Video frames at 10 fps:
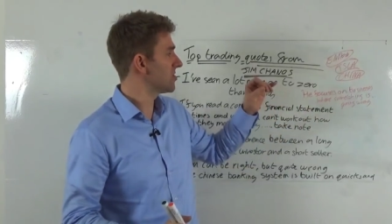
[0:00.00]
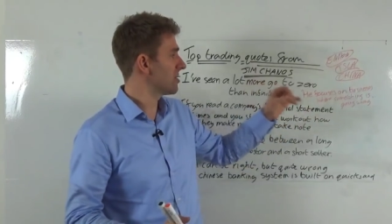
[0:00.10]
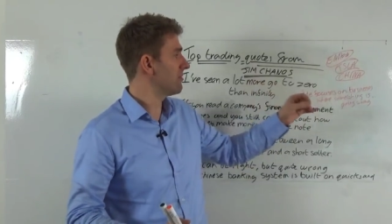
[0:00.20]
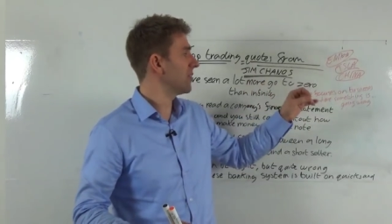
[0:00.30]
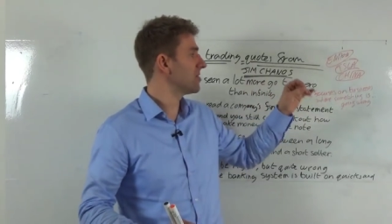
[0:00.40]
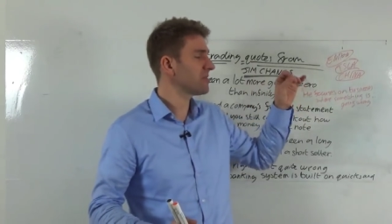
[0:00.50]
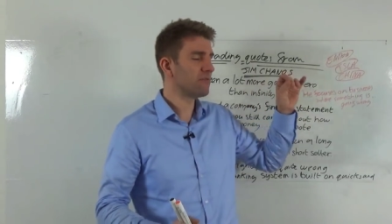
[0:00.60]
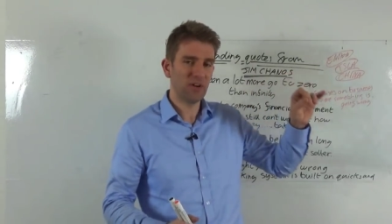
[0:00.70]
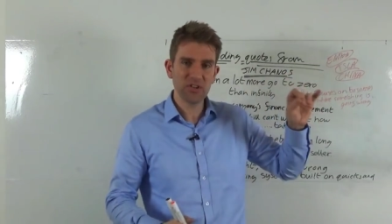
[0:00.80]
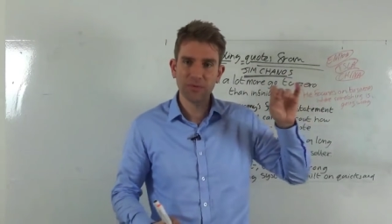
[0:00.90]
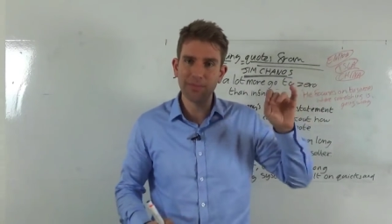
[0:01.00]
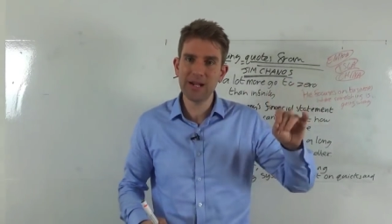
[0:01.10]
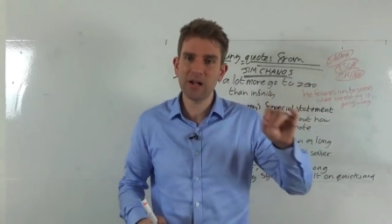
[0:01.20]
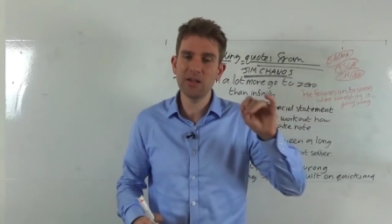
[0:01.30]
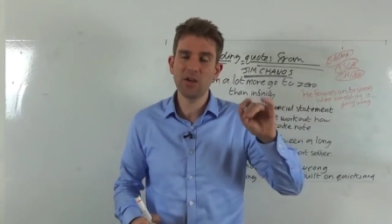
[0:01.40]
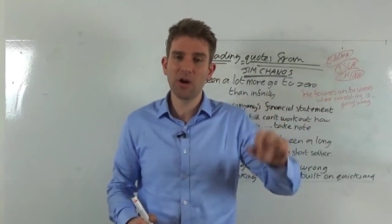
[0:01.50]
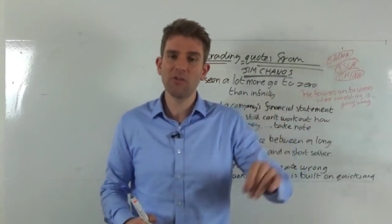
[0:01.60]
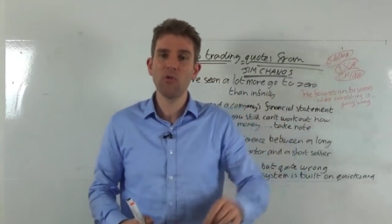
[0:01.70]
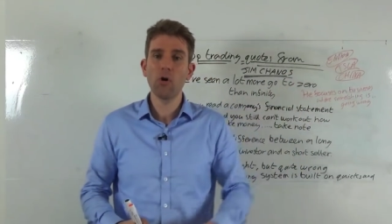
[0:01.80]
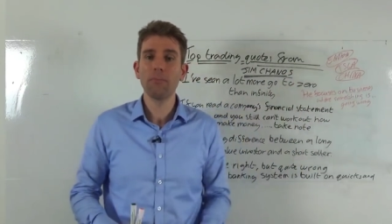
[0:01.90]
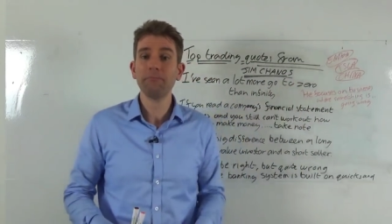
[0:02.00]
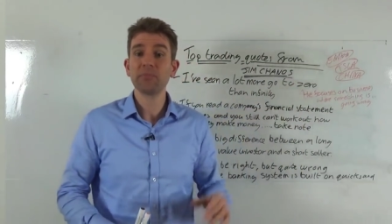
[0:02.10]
something that's fundamentally going wrong.